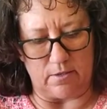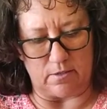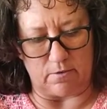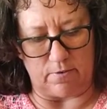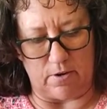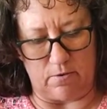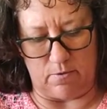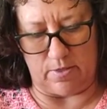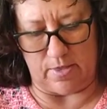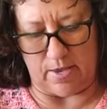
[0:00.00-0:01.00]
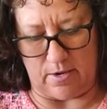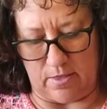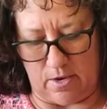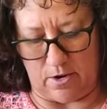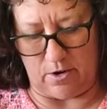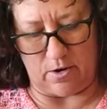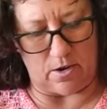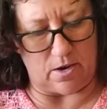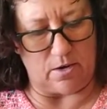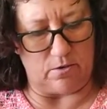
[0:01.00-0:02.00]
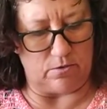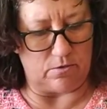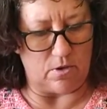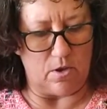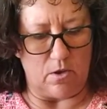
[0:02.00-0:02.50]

So if I don't want that in there, I use